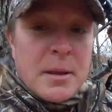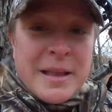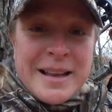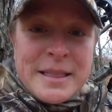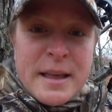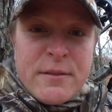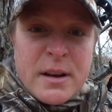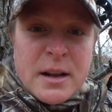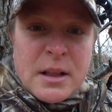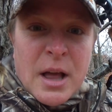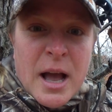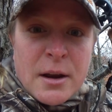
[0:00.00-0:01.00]
like 11
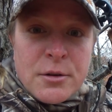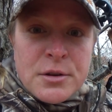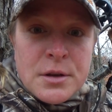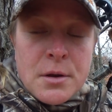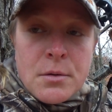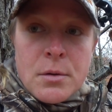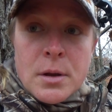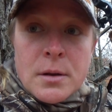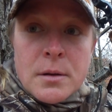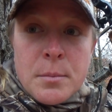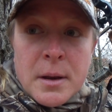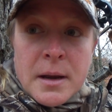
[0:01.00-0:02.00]
o'clock or so,
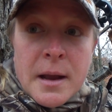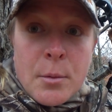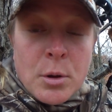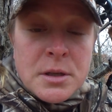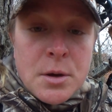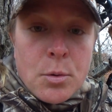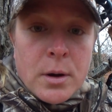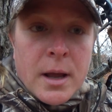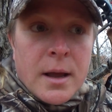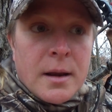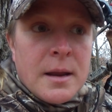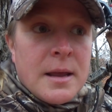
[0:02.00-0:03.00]
depending on what's going
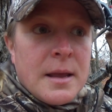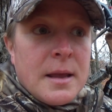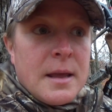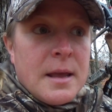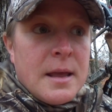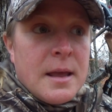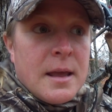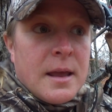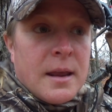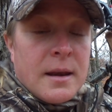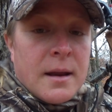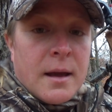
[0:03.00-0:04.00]
on,
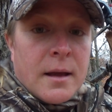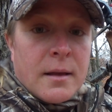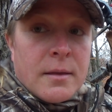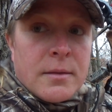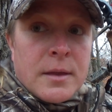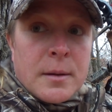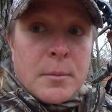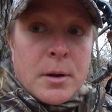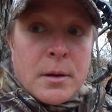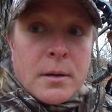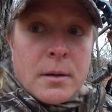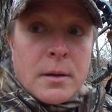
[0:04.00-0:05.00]
and then I'm
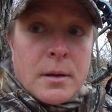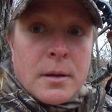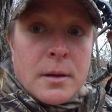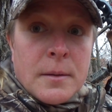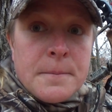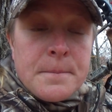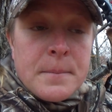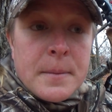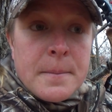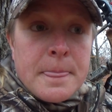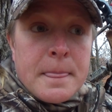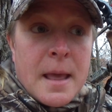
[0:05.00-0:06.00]
going to
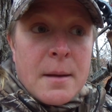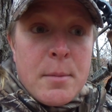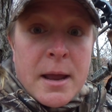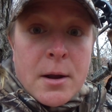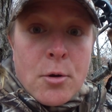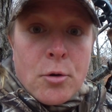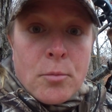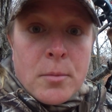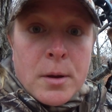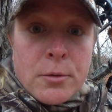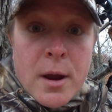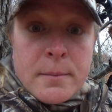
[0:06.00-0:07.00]
head back
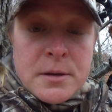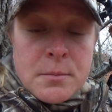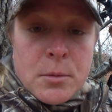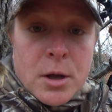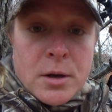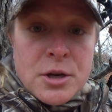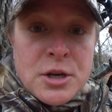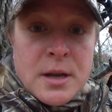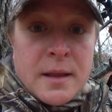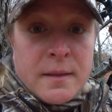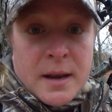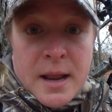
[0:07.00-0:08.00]
home, grab some lunch,
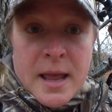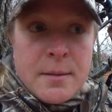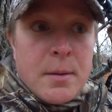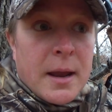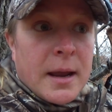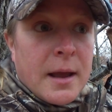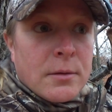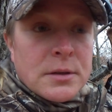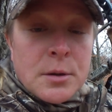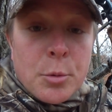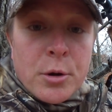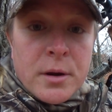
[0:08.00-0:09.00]
and then head back out
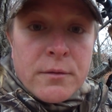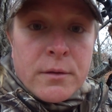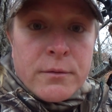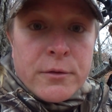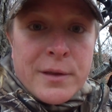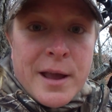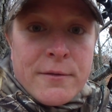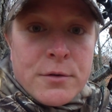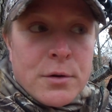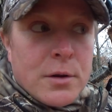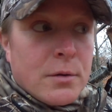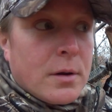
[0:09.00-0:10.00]
somewhere different for the
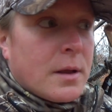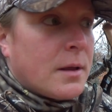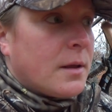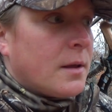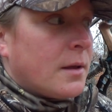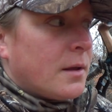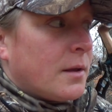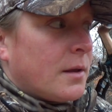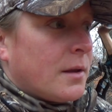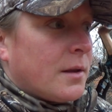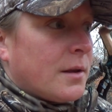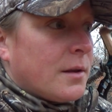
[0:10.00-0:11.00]
afternoon.
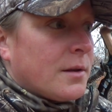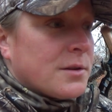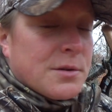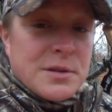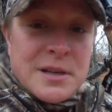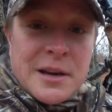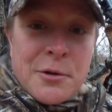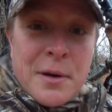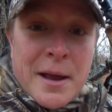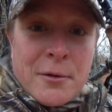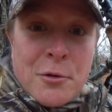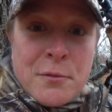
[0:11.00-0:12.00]
So stick
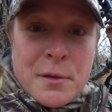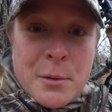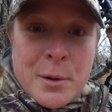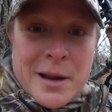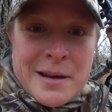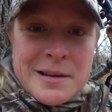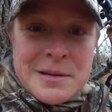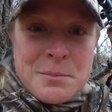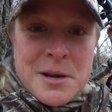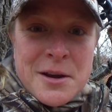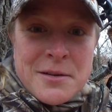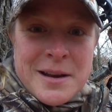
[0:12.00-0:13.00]
around, hopefully we'll get into some
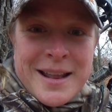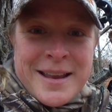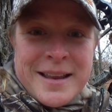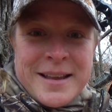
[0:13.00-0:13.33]
deer today.